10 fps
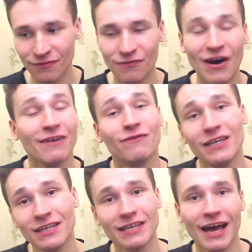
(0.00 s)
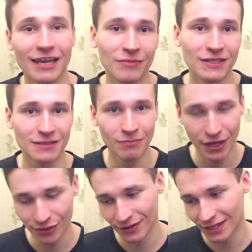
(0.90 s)
finite elements
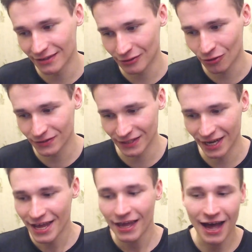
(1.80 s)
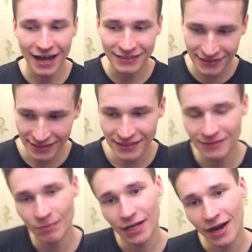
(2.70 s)
method and also
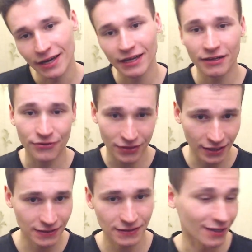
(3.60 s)
ANSYS mechanical things.